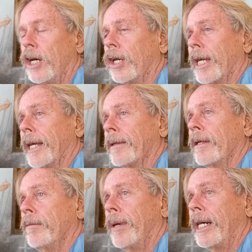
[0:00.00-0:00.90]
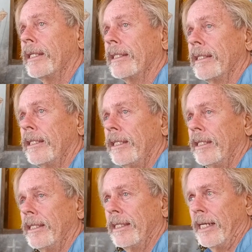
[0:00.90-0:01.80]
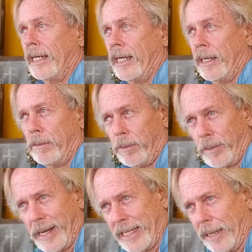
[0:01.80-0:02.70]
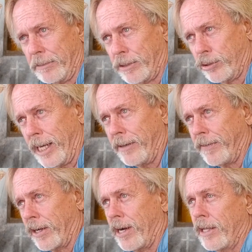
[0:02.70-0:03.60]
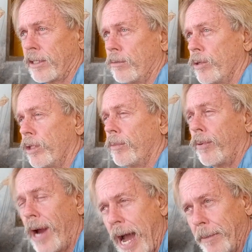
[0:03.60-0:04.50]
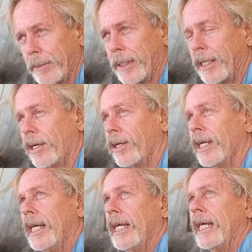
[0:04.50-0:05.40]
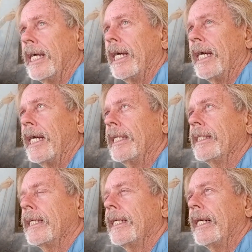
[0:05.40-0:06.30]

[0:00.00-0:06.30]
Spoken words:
Okay, but I kept trying to figure out the real problem here, and